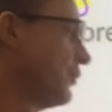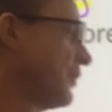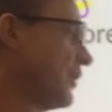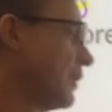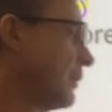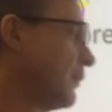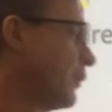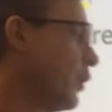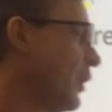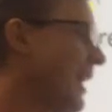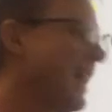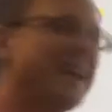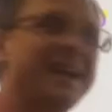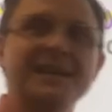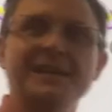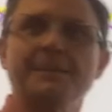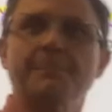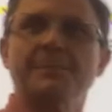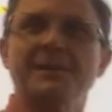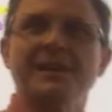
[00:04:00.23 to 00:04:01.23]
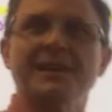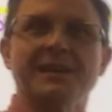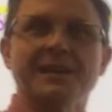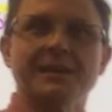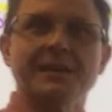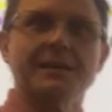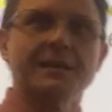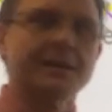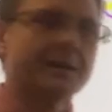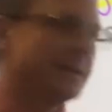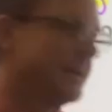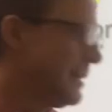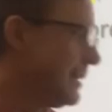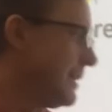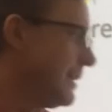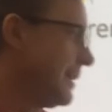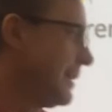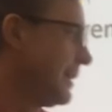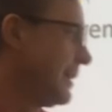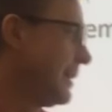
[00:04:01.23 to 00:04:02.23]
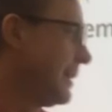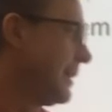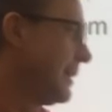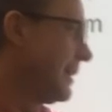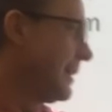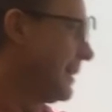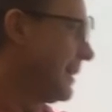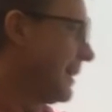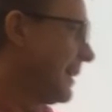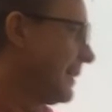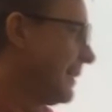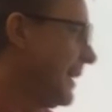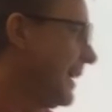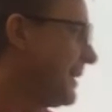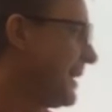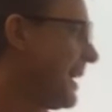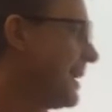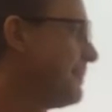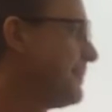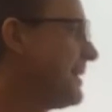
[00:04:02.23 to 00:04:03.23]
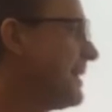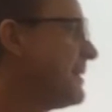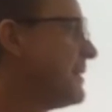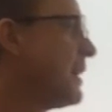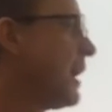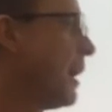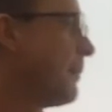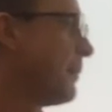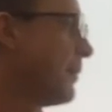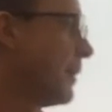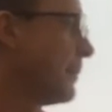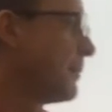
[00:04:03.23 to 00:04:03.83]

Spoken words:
interval a to b. Let n be a number